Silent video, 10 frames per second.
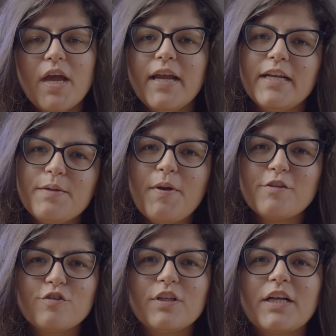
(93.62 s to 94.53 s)
It
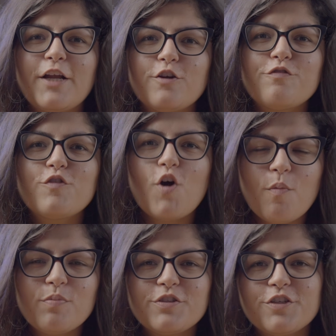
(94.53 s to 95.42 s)
depends on the kind of
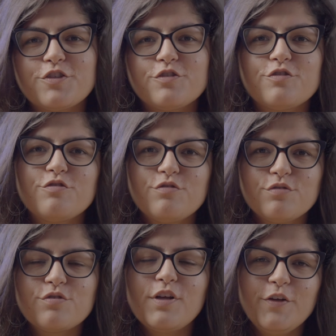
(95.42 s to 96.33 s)
compositions you
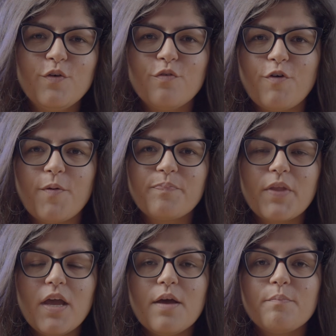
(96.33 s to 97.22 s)
usually go for.
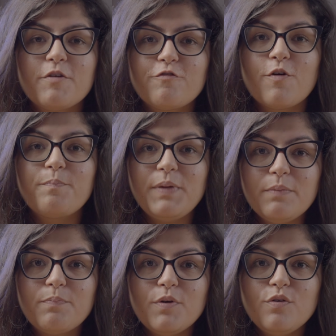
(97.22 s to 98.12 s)
But for
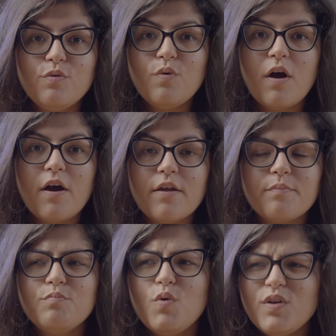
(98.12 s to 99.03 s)
people who are
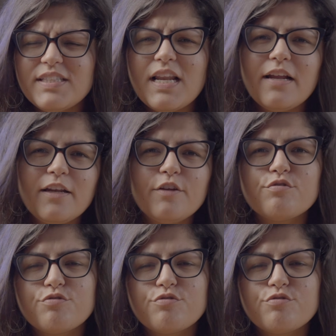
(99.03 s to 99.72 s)
most likely to